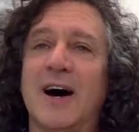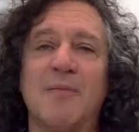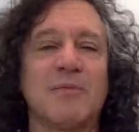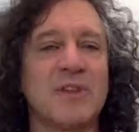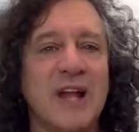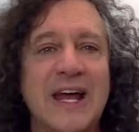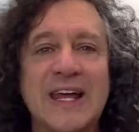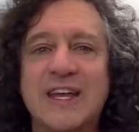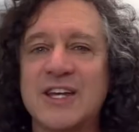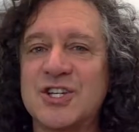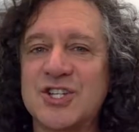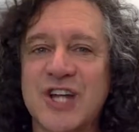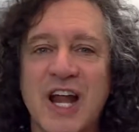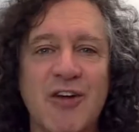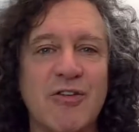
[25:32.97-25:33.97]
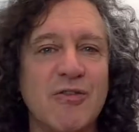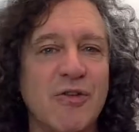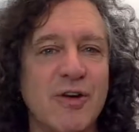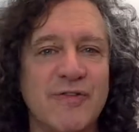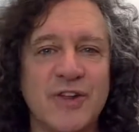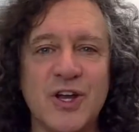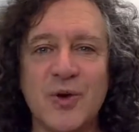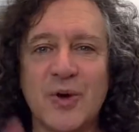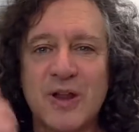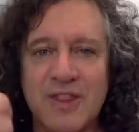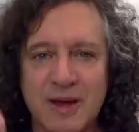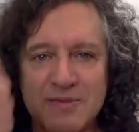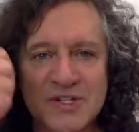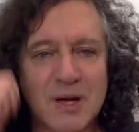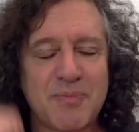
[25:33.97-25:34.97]
Like and share and review and
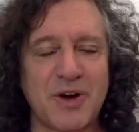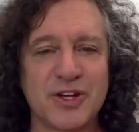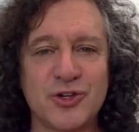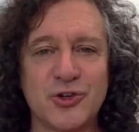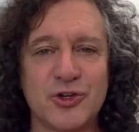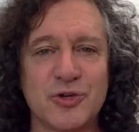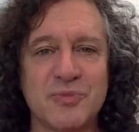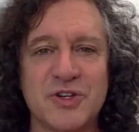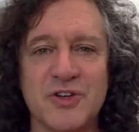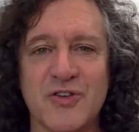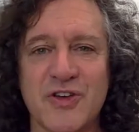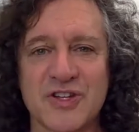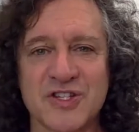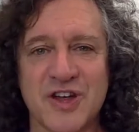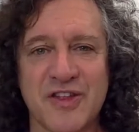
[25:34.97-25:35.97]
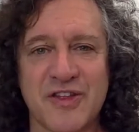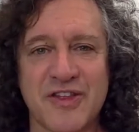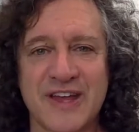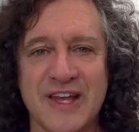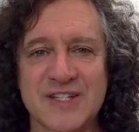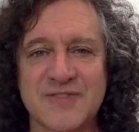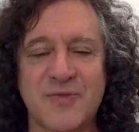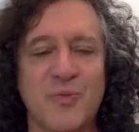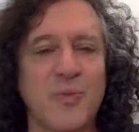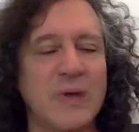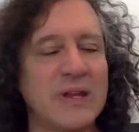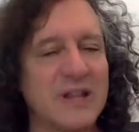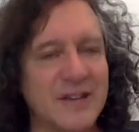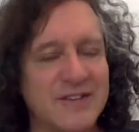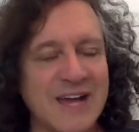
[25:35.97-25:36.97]
thumbs up on YouTube and do those other things. If
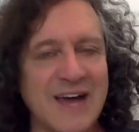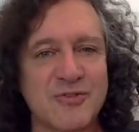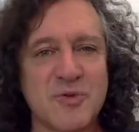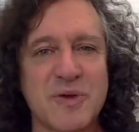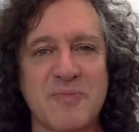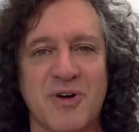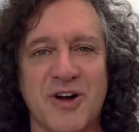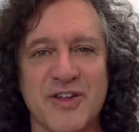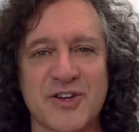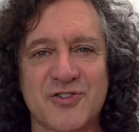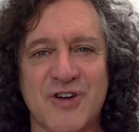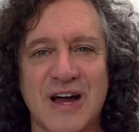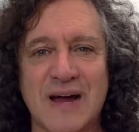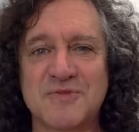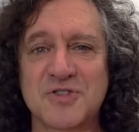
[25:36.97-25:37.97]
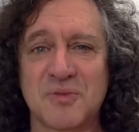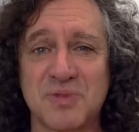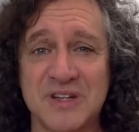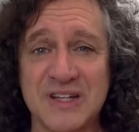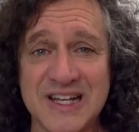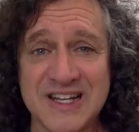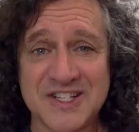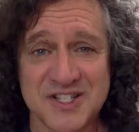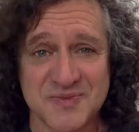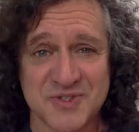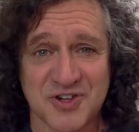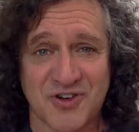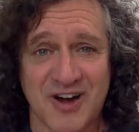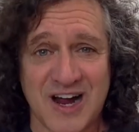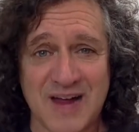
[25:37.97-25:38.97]
we'd love to have you be part of the tribe, so please
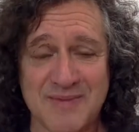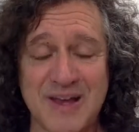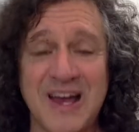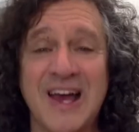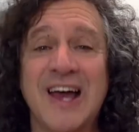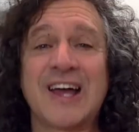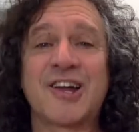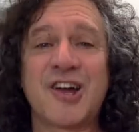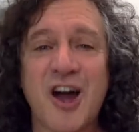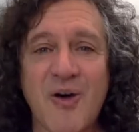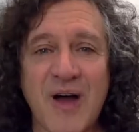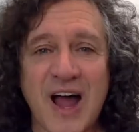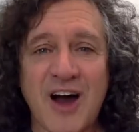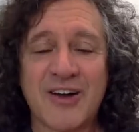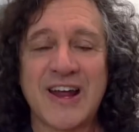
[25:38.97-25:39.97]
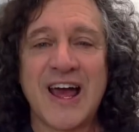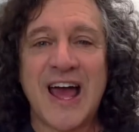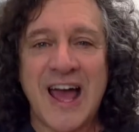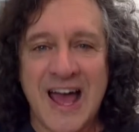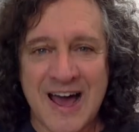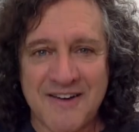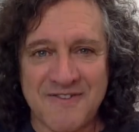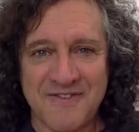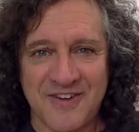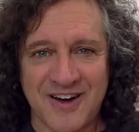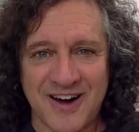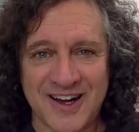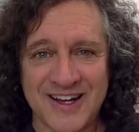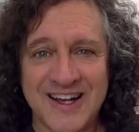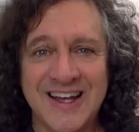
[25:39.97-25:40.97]
subscribe. Go out, have
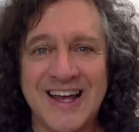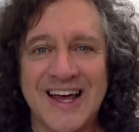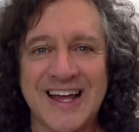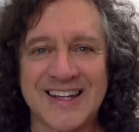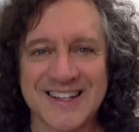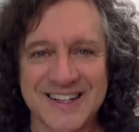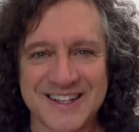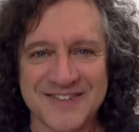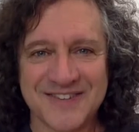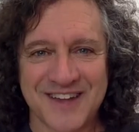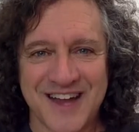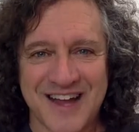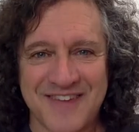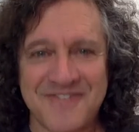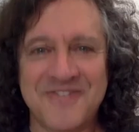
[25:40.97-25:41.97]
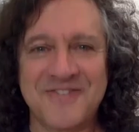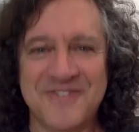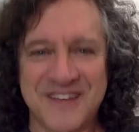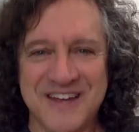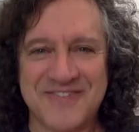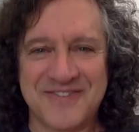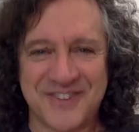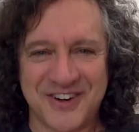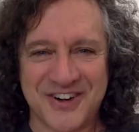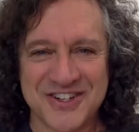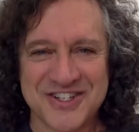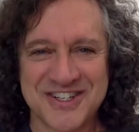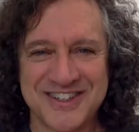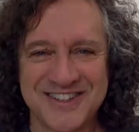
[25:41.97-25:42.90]
fun, and live life feet first.